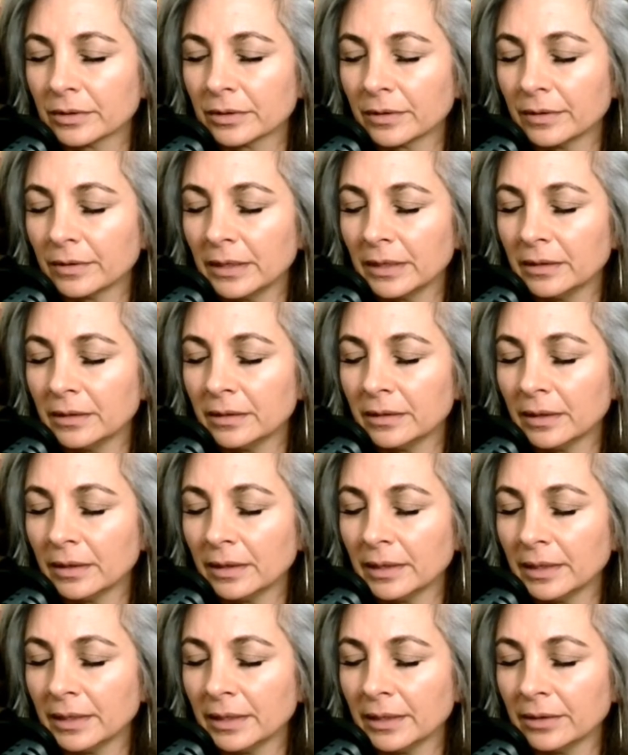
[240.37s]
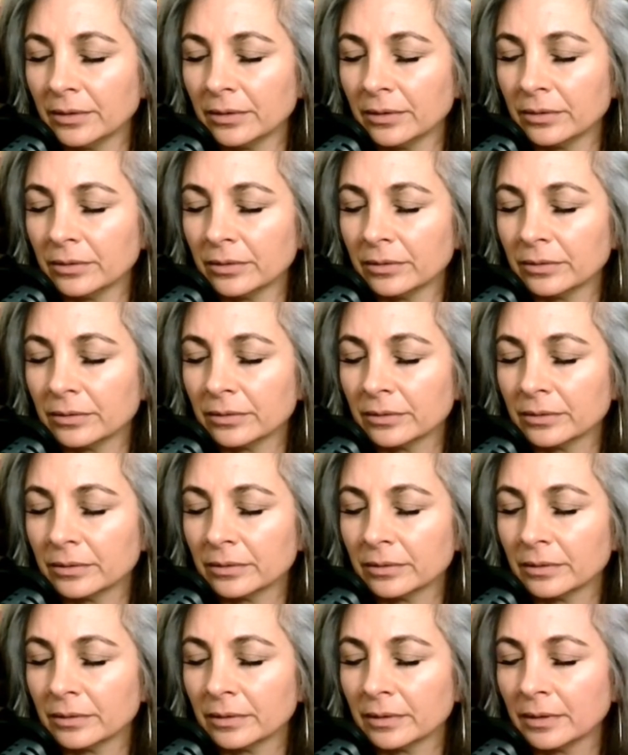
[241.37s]
on the inhale
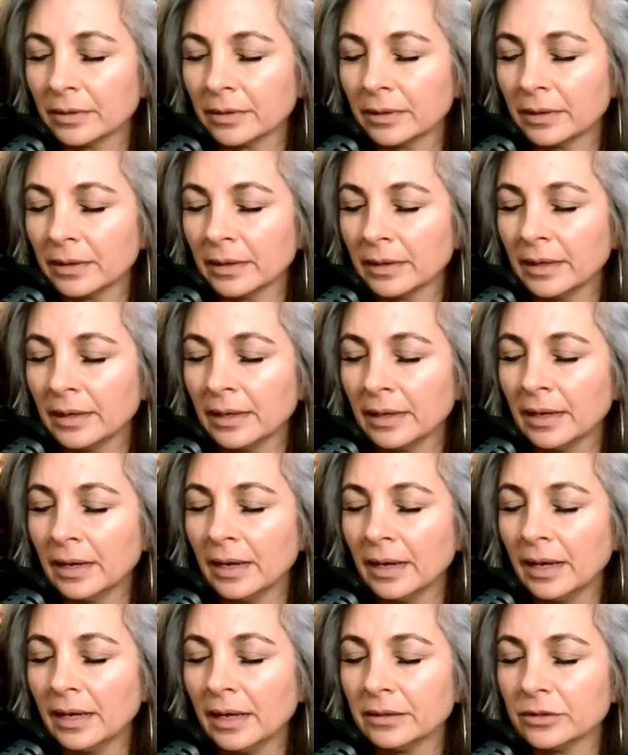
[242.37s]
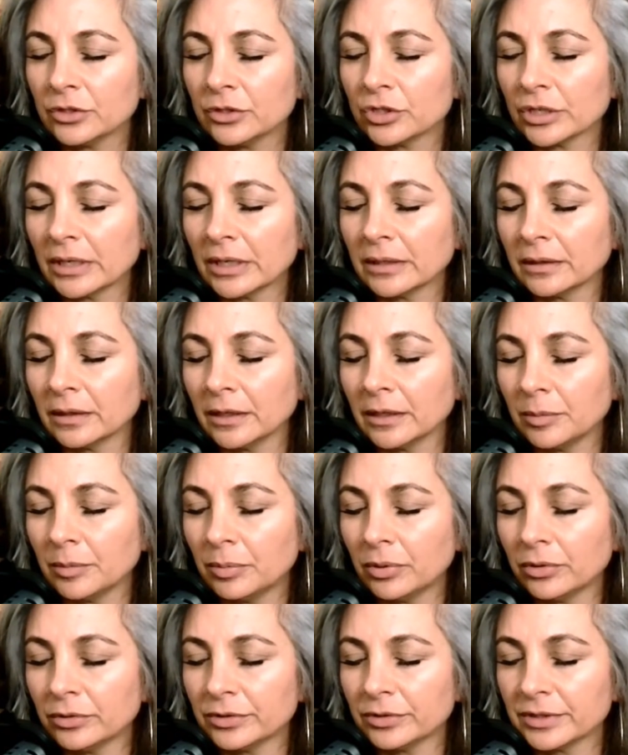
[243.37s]
and gently
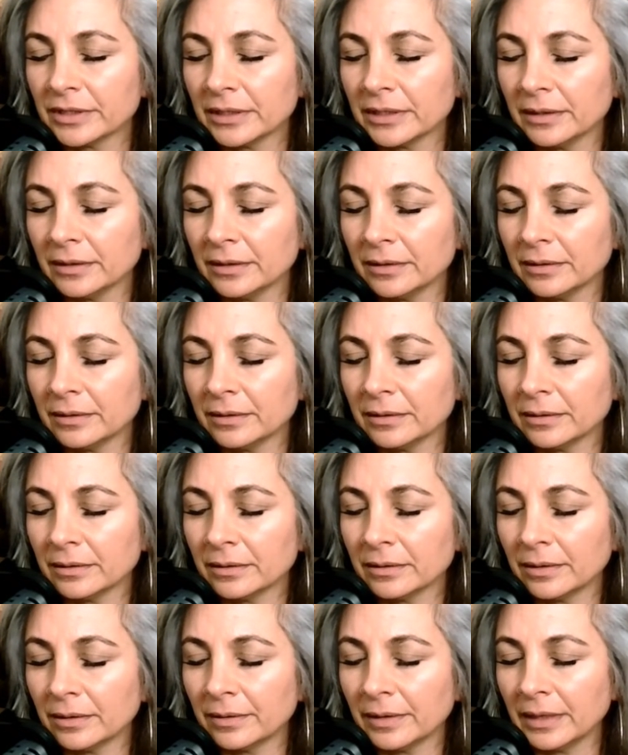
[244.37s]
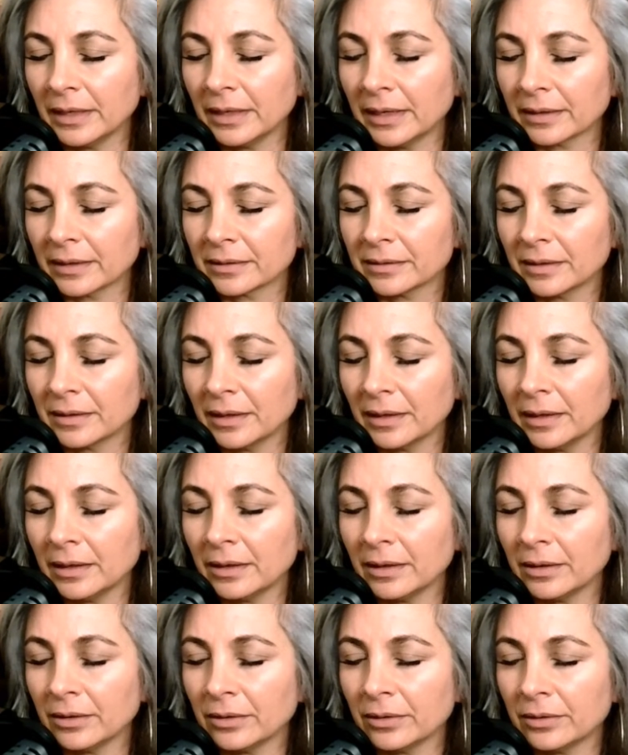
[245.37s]
pulls in on the
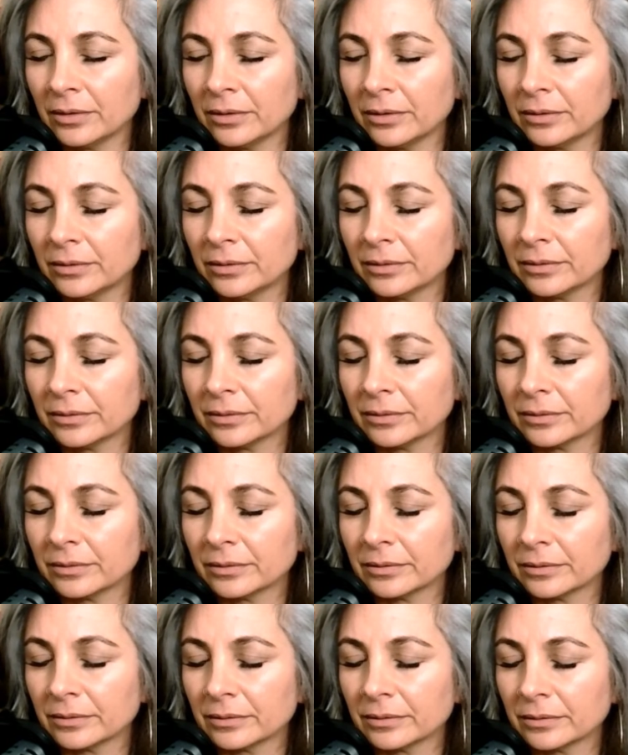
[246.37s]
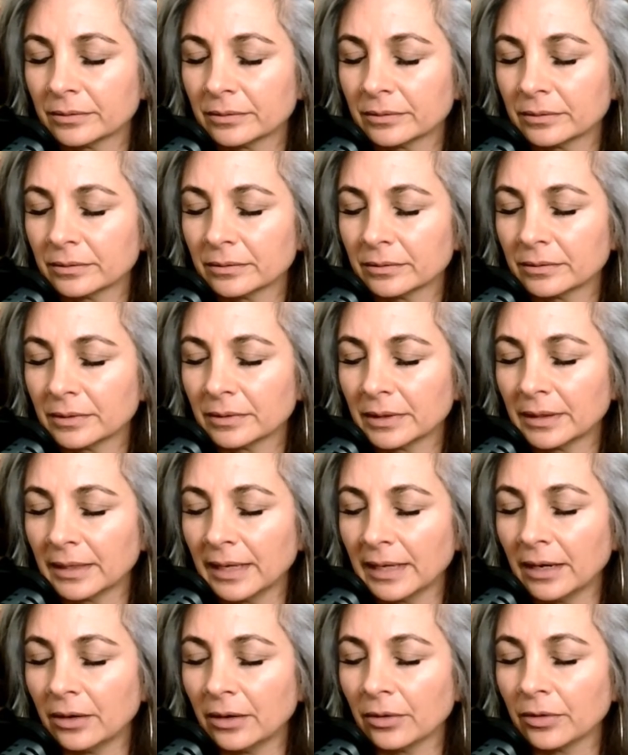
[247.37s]
exhale.
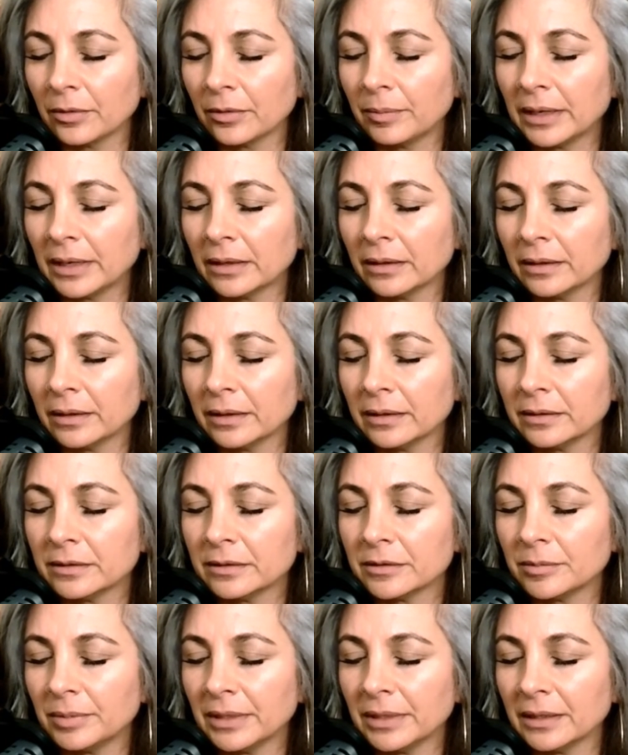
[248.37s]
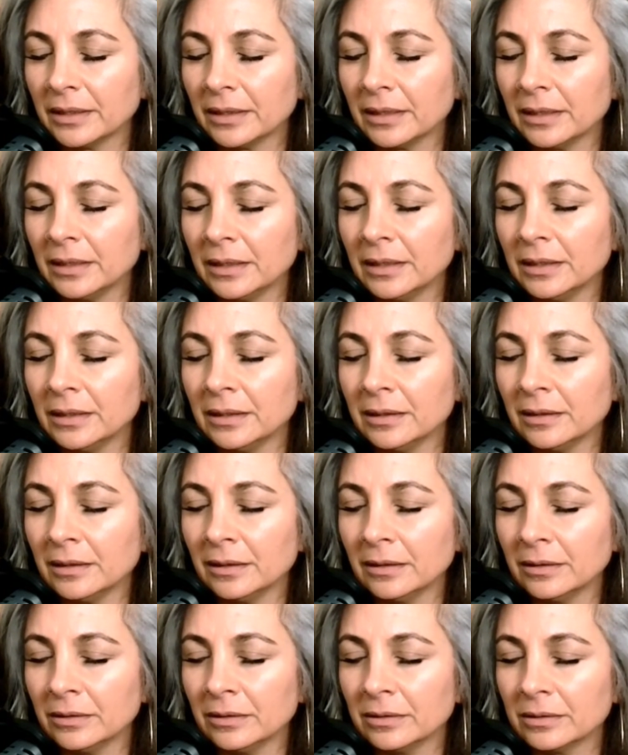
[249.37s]
Allow the belly to be at
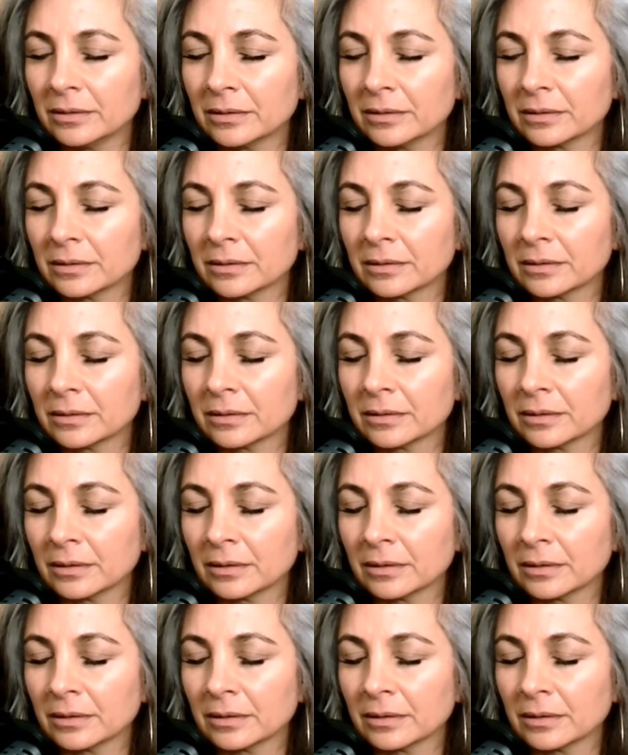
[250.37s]
ease